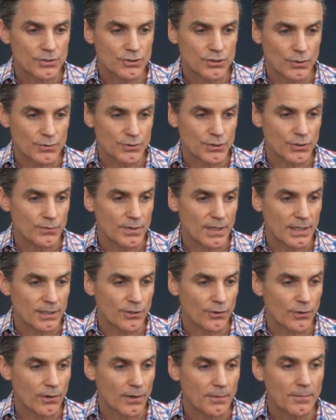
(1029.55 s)
shows you that
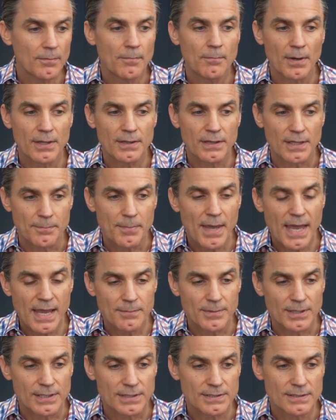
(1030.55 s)
your monthly
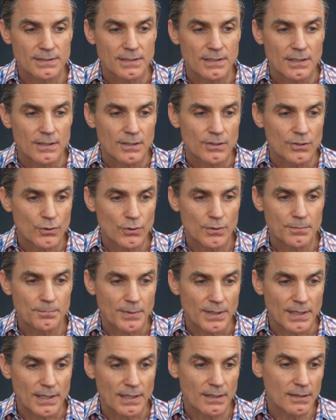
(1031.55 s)
payment could
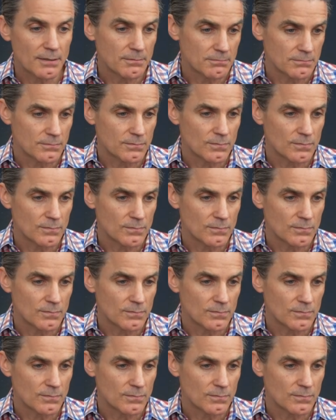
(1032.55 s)
be